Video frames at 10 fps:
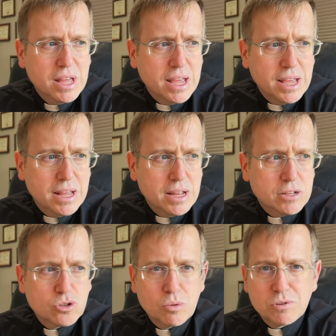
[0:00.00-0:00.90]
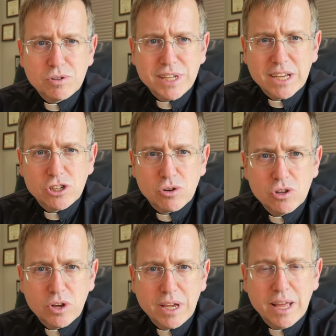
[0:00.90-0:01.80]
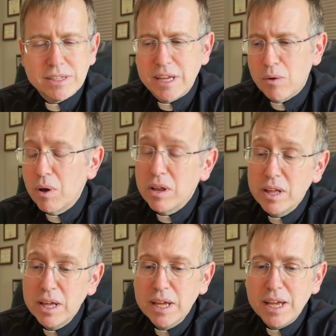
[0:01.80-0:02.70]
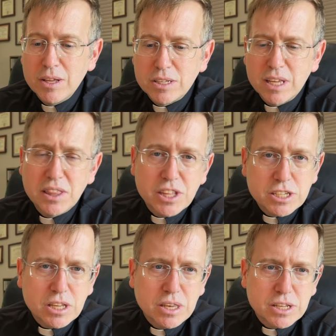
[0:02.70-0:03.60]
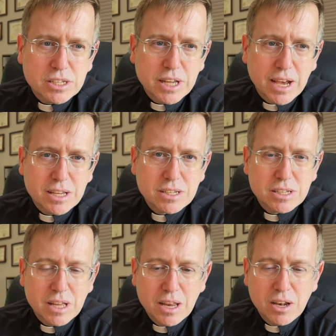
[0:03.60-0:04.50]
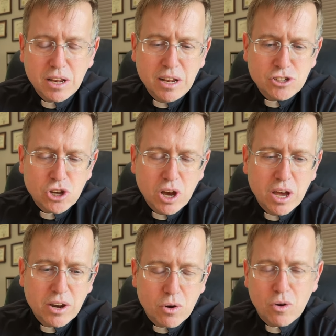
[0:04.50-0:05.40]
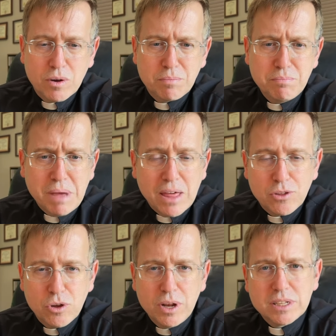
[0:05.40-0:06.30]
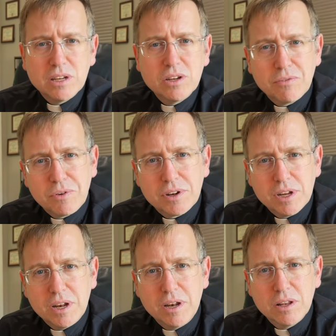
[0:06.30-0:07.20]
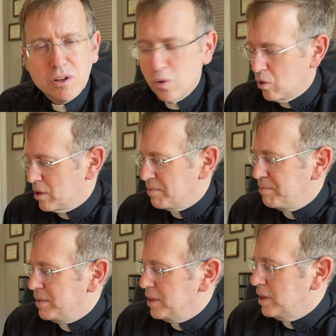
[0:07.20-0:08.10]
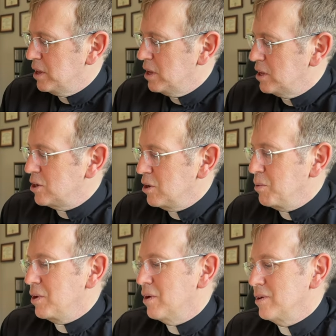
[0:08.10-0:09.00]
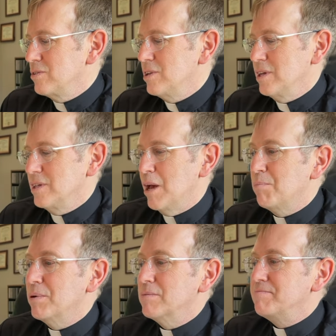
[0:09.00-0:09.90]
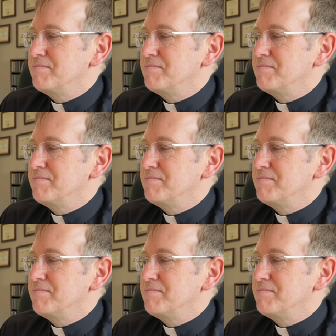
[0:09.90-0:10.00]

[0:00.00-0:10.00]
a scriptural text you're looking at and saying, well, it said this in this text, and in John or Matthew, and it's a little different in Luke. So here we go. Here's an example.